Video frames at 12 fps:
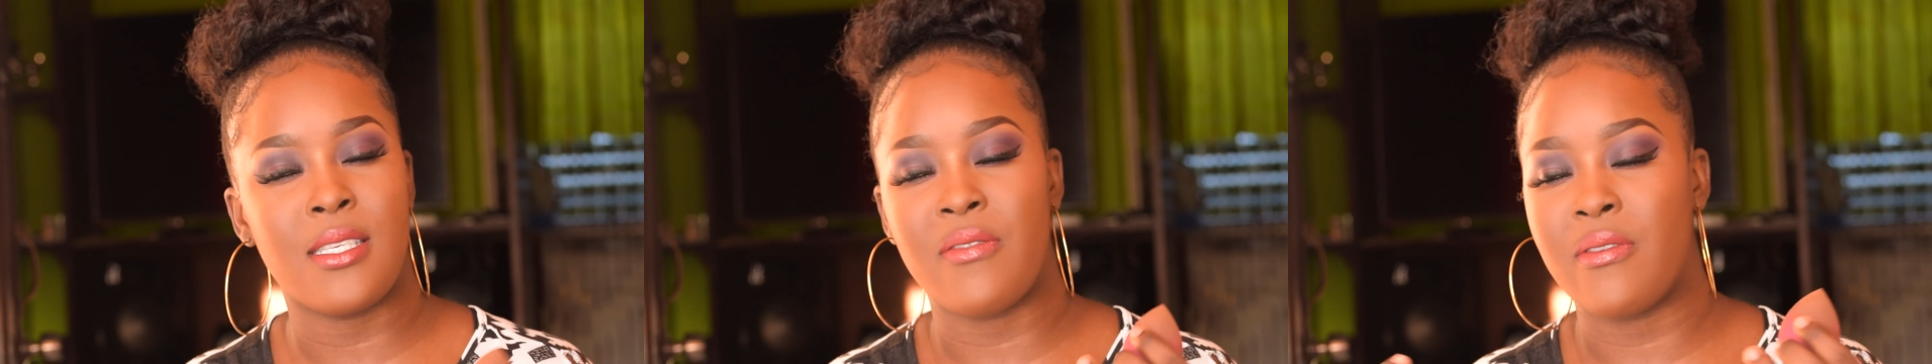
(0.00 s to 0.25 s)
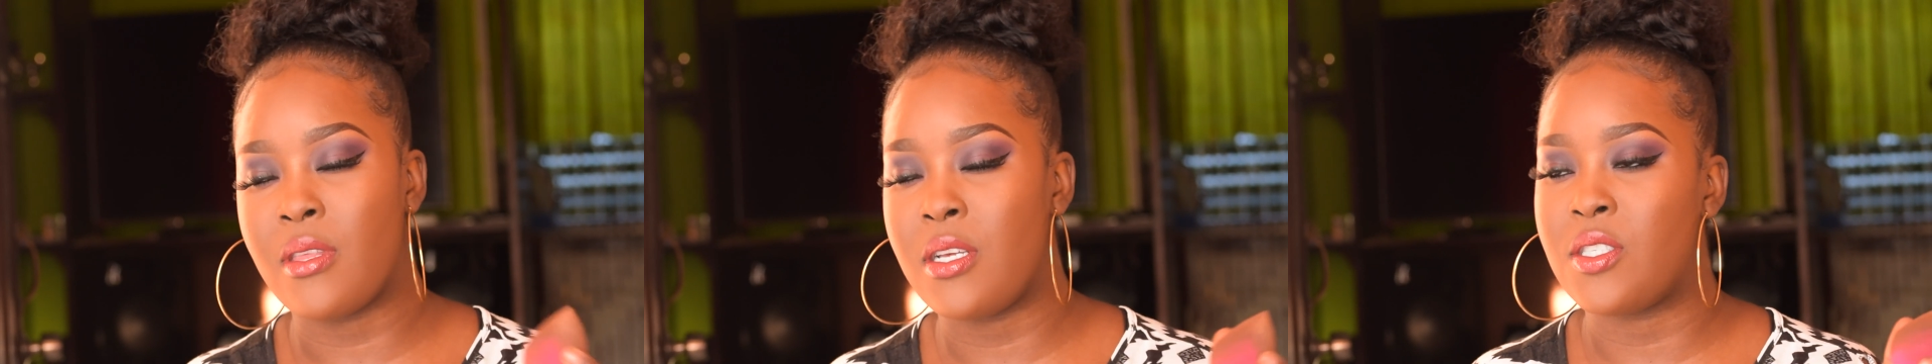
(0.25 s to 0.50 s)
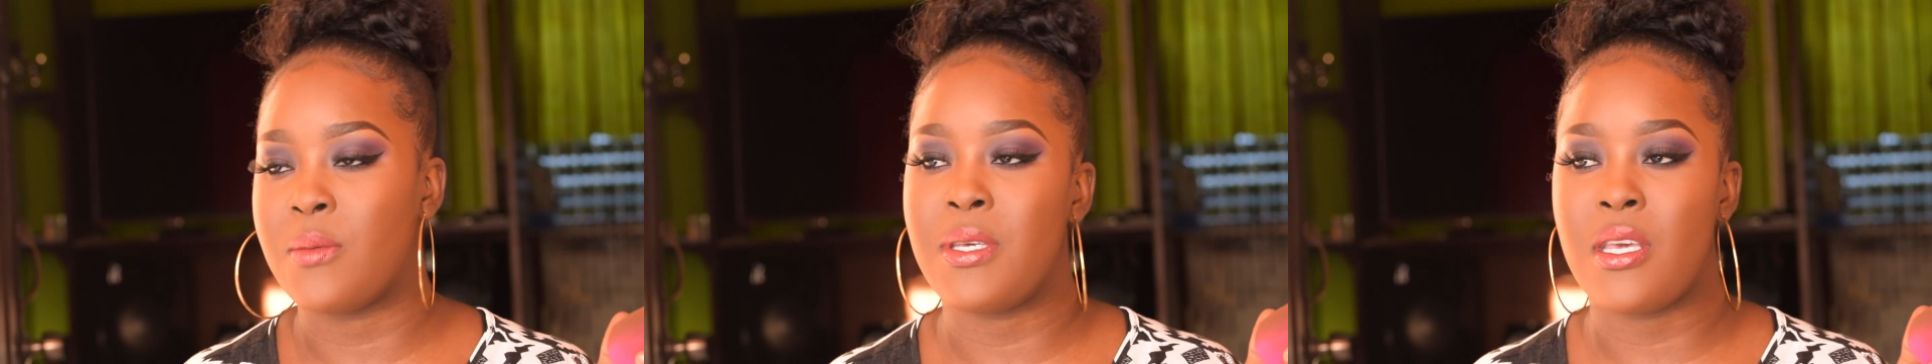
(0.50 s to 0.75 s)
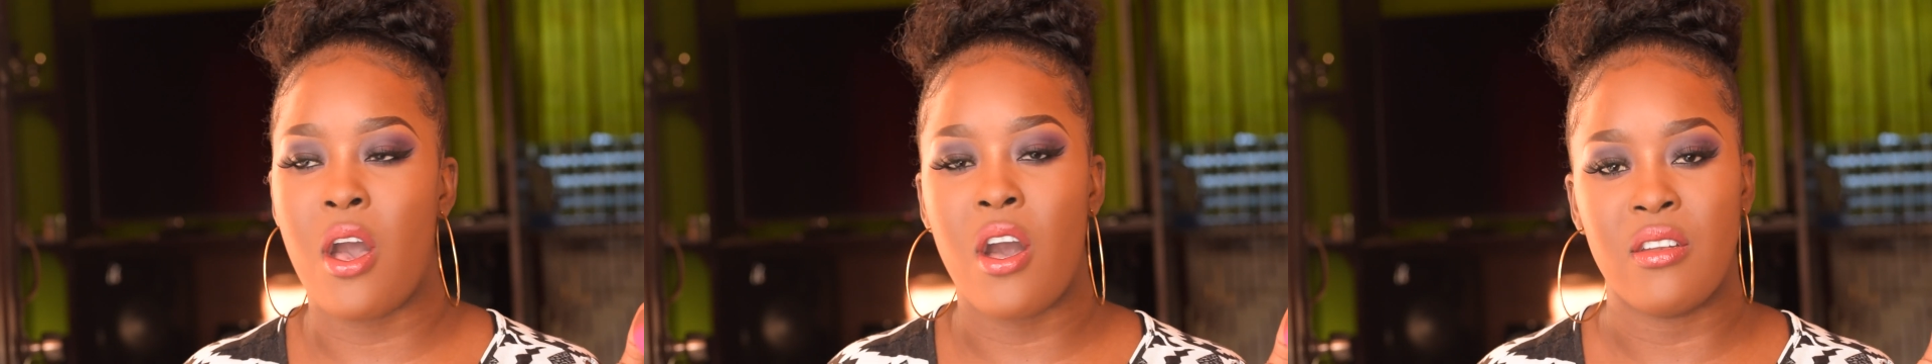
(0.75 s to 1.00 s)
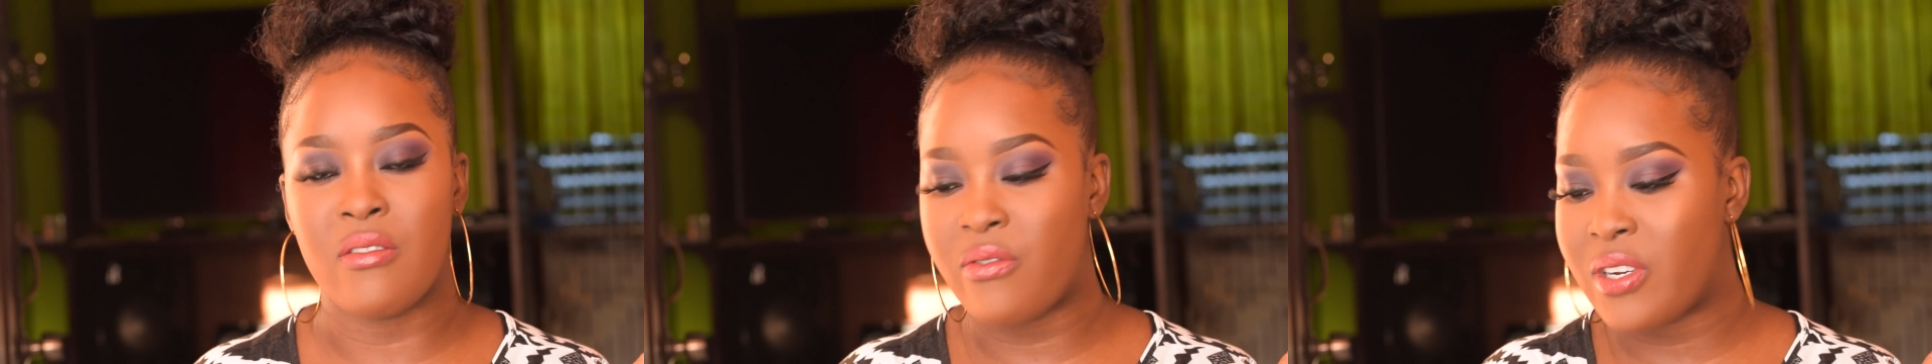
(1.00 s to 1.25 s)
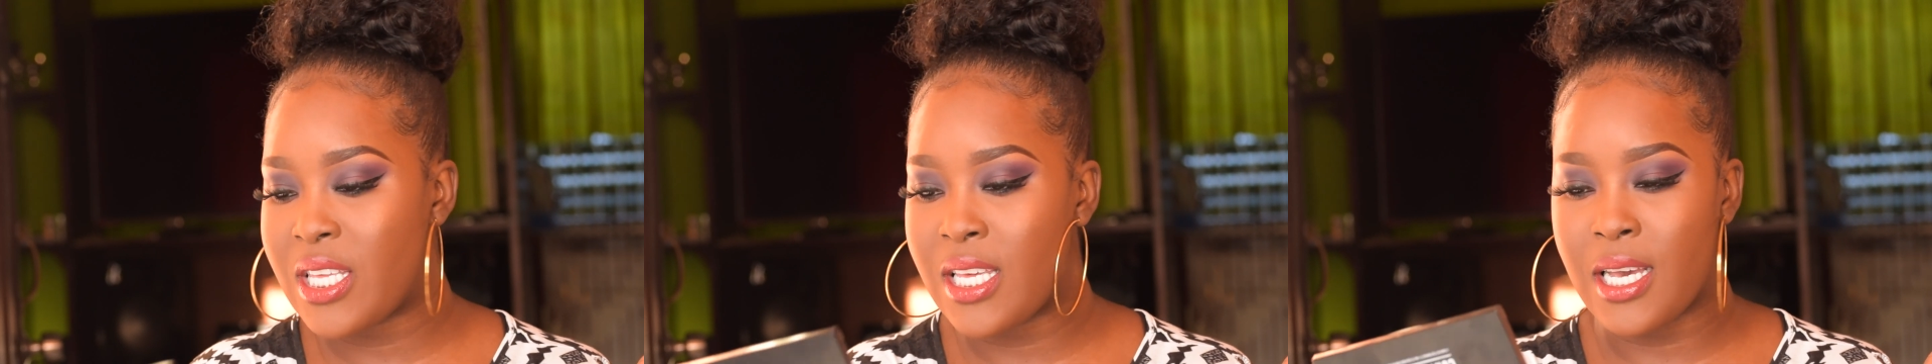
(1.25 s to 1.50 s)
everything to be on
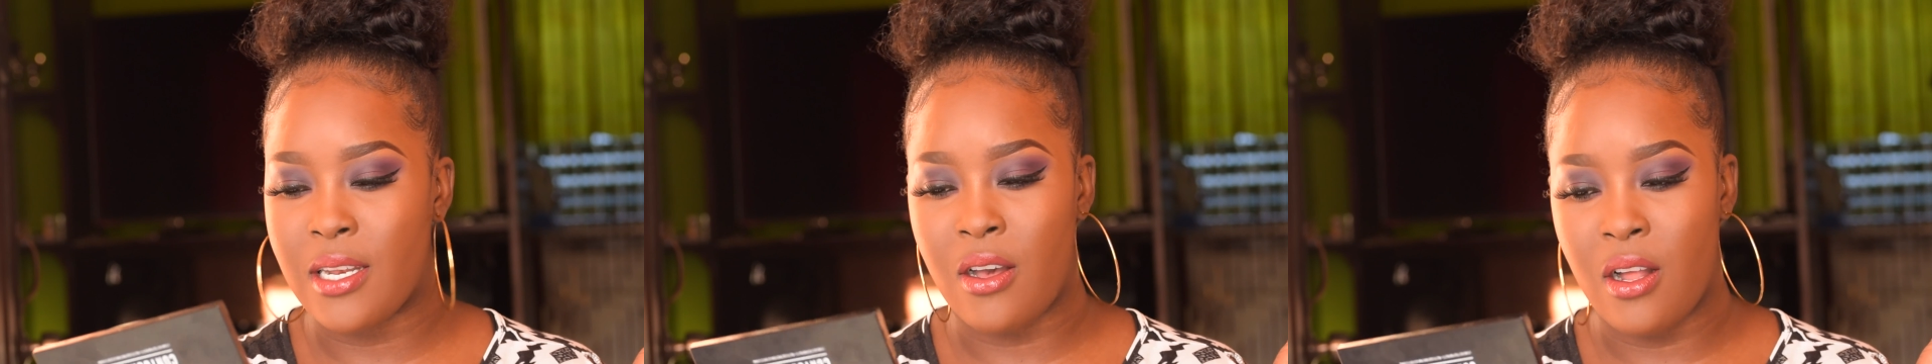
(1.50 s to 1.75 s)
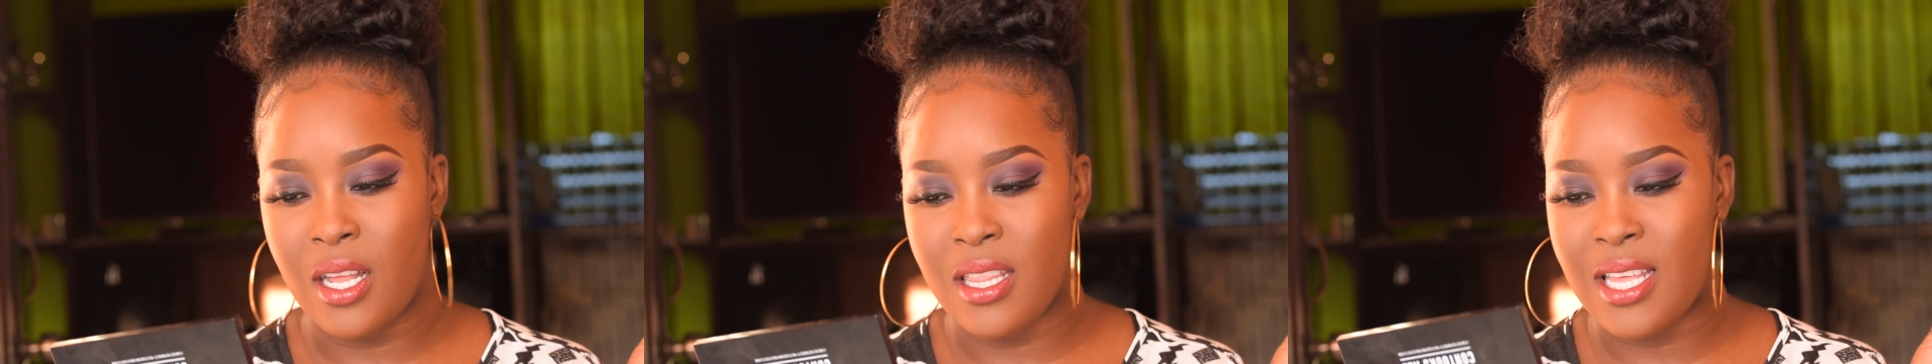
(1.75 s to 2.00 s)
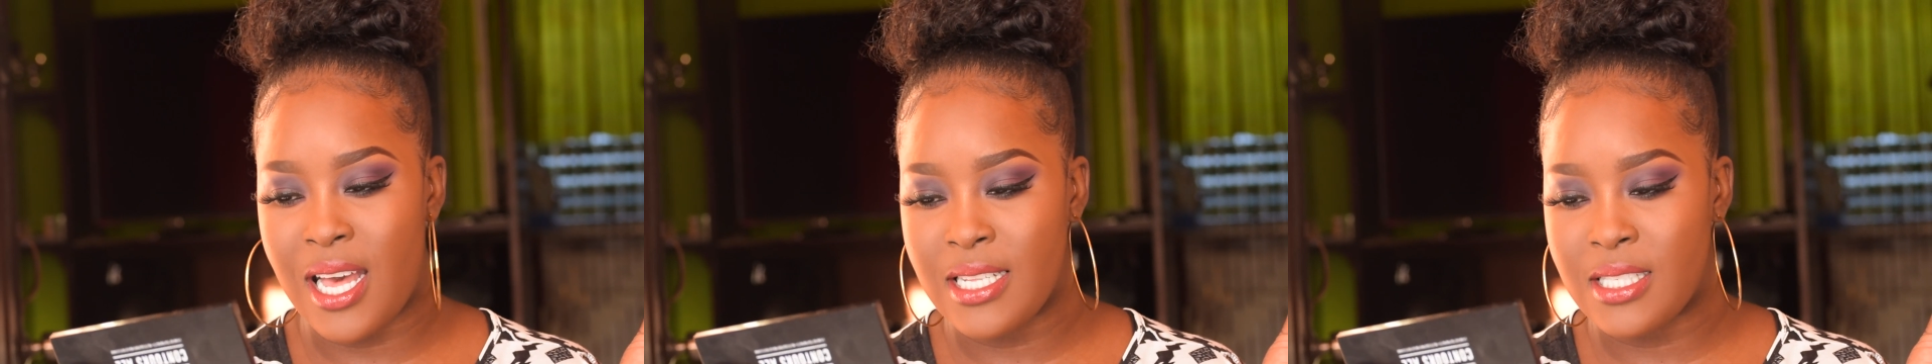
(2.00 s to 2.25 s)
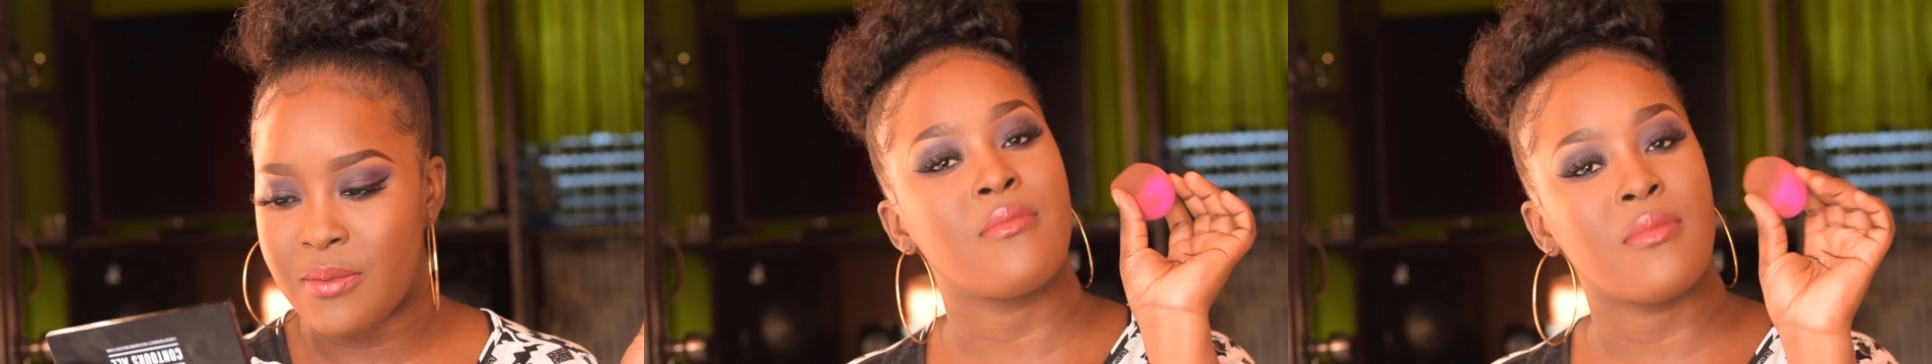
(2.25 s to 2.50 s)
fleek and all of that,